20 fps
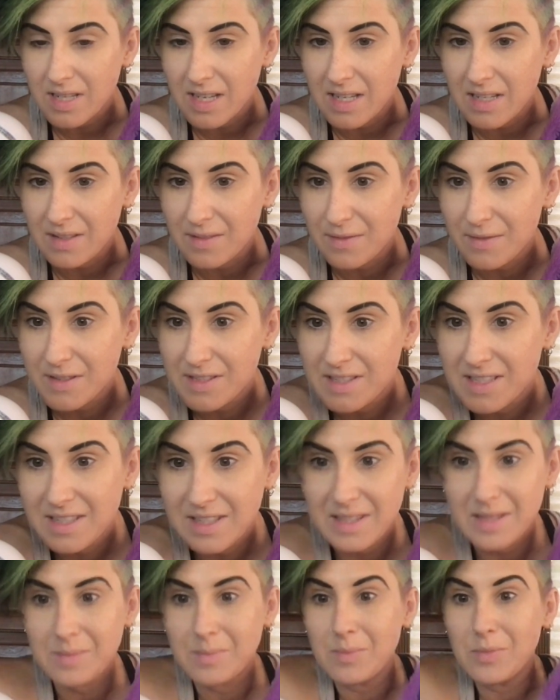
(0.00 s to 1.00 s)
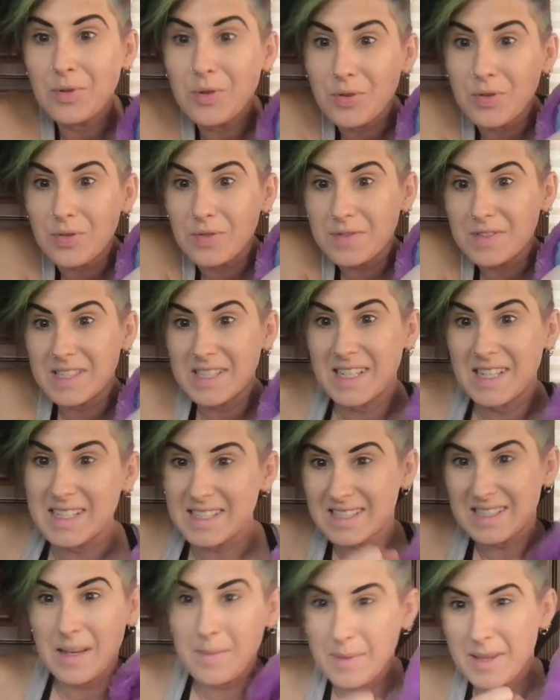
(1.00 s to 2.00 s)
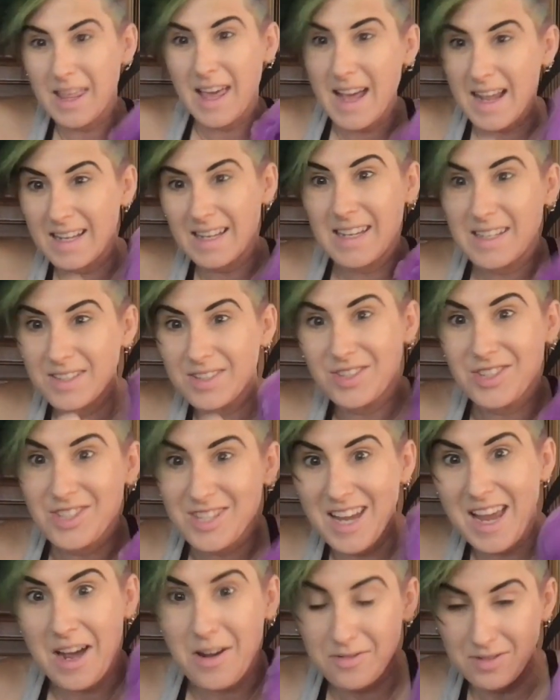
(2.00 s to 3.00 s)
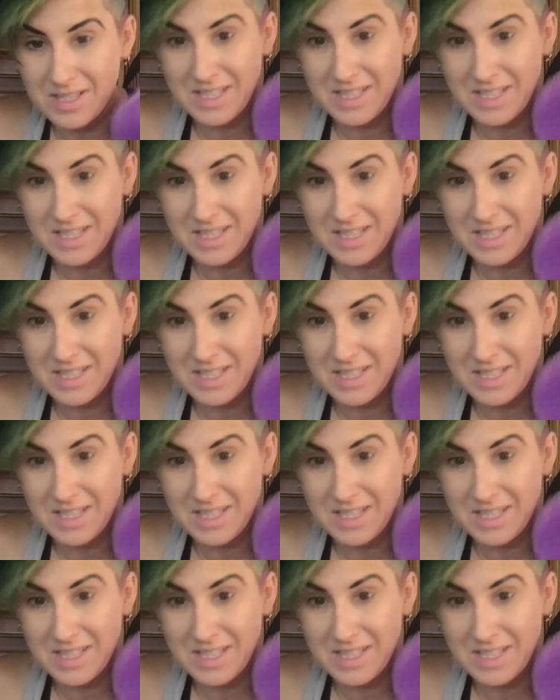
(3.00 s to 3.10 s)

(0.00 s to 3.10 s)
and physically move to get some of that energy out.